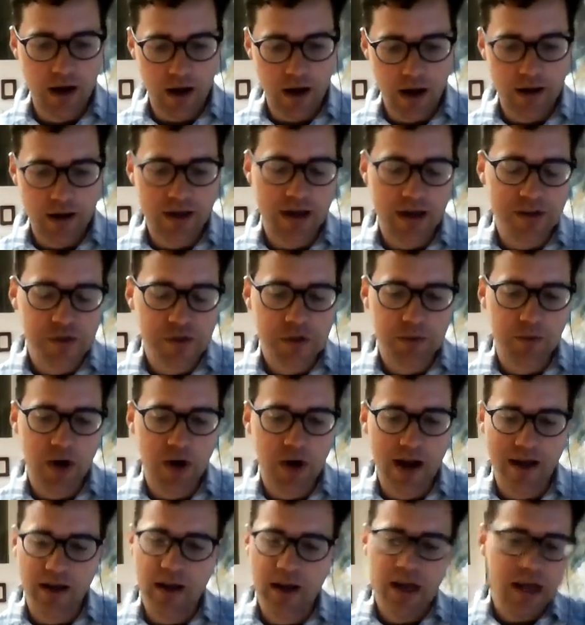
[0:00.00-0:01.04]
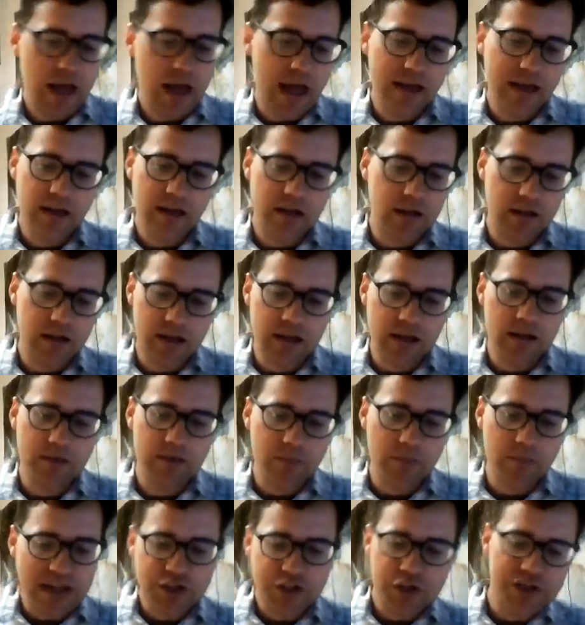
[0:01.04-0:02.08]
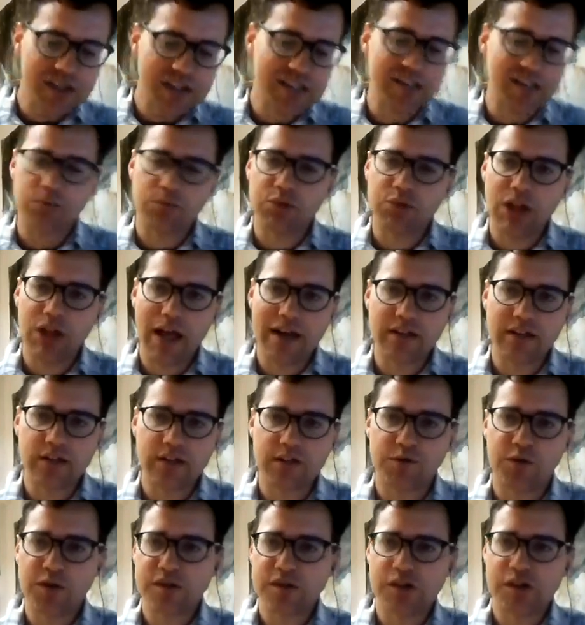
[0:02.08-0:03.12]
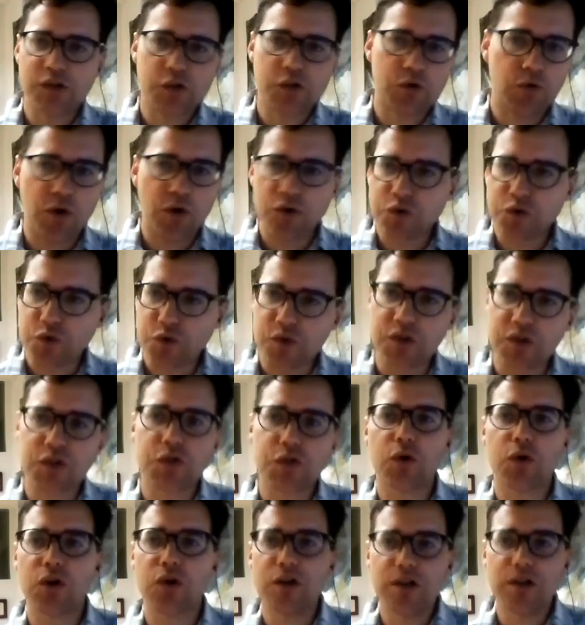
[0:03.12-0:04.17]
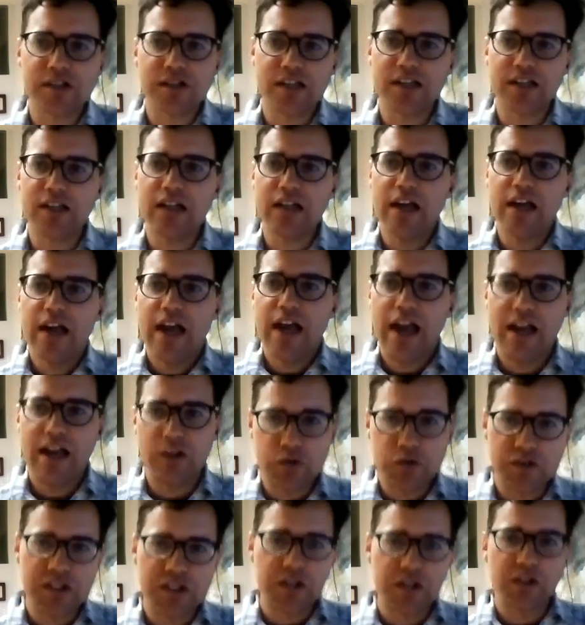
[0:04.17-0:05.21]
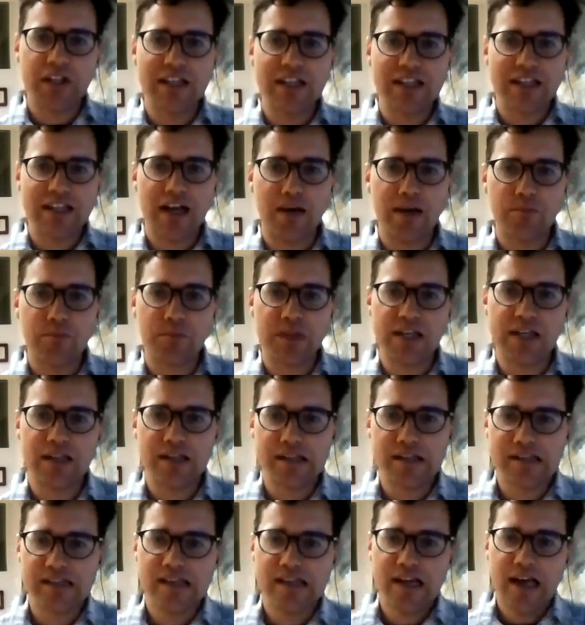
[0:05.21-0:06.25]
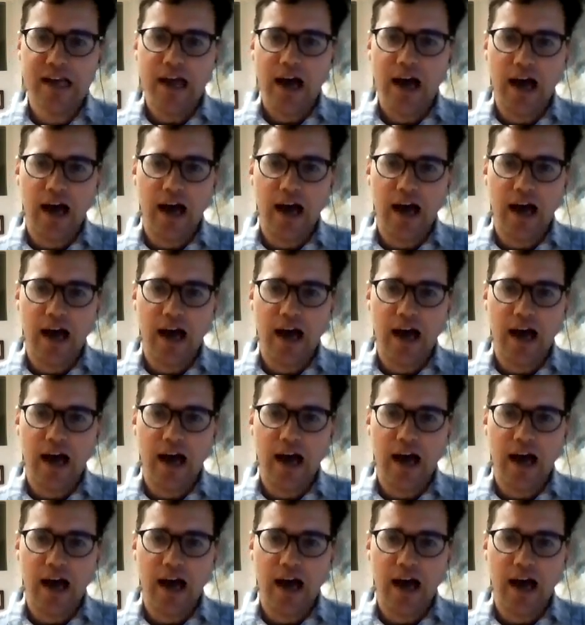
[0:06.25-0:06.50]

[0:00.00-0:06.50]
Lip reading: customer at. And he imagined this applying to, for instance, grocery stores and utility companies.